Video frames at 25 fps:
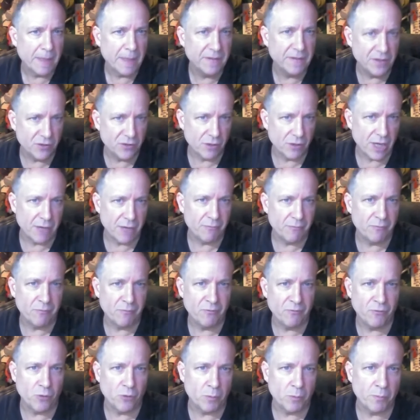these are, again,
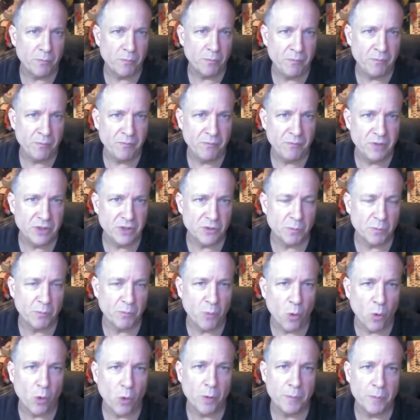for these are
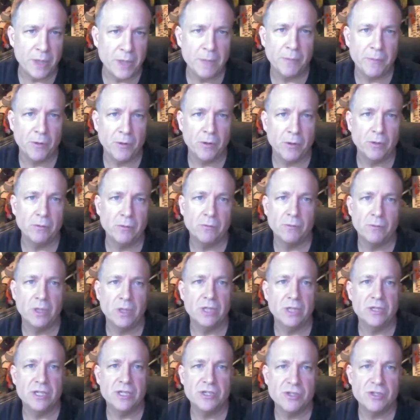poor people,
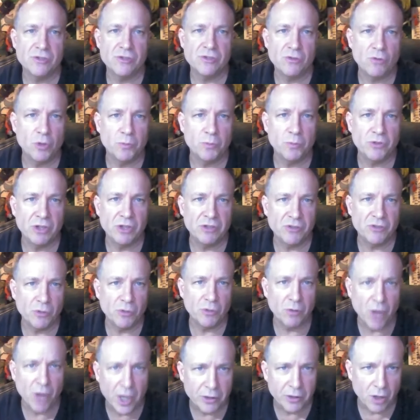indigenous groups. That,
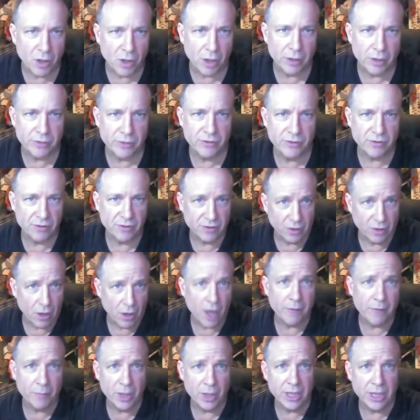so $100 is a lot
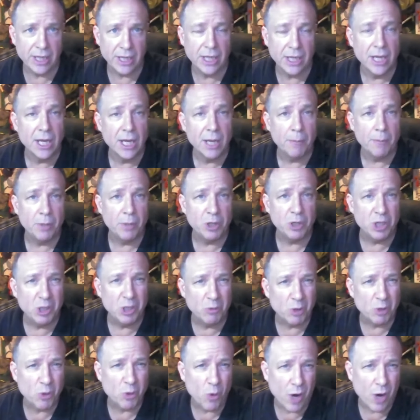of money, but it
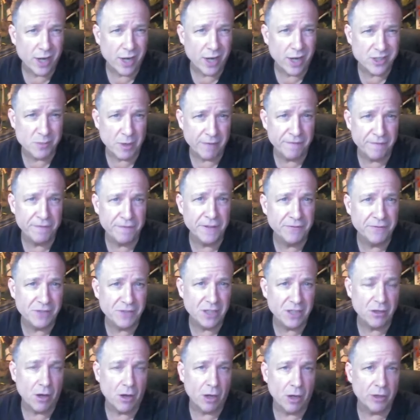requires about
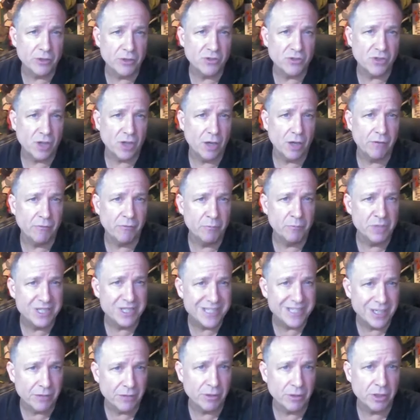$50 of
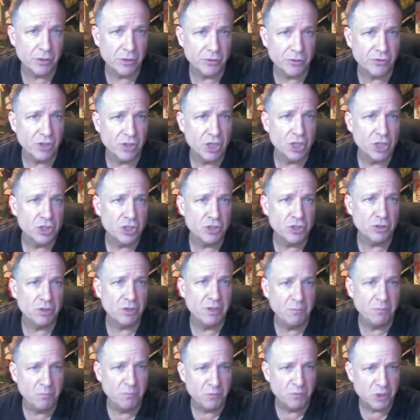materials to,
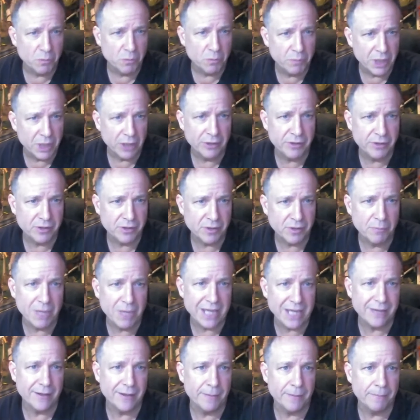to build, to
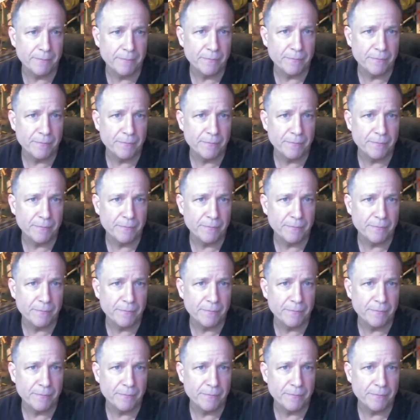make them